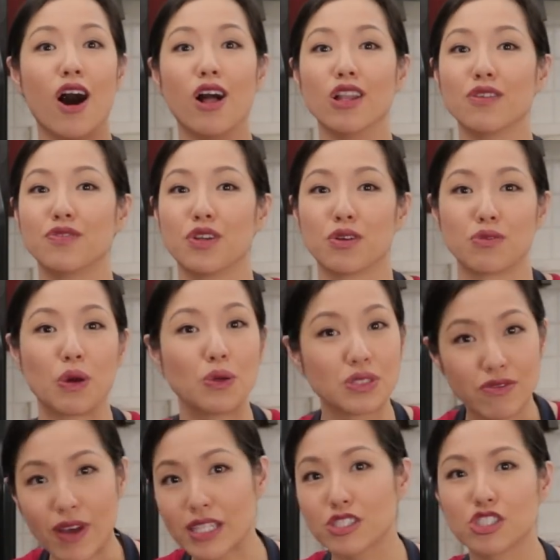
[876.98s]
all of your roast
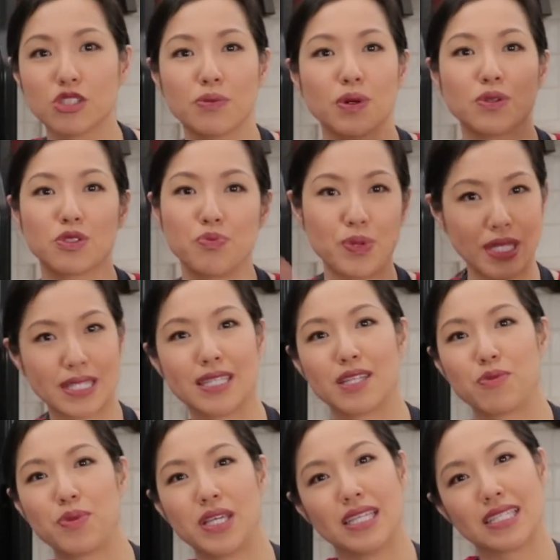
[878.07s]
vegetables, bits
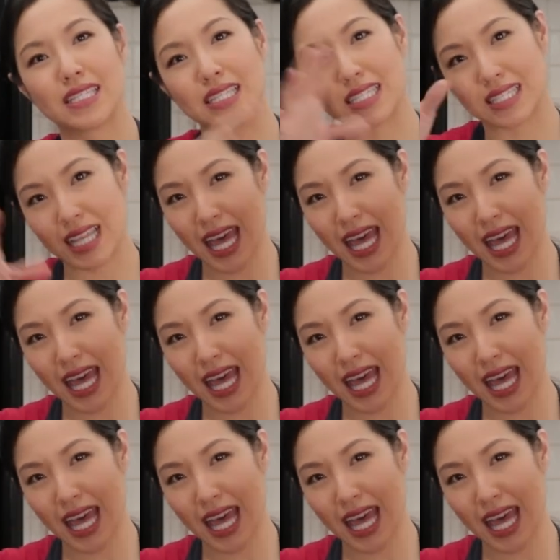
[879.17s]
and pieces,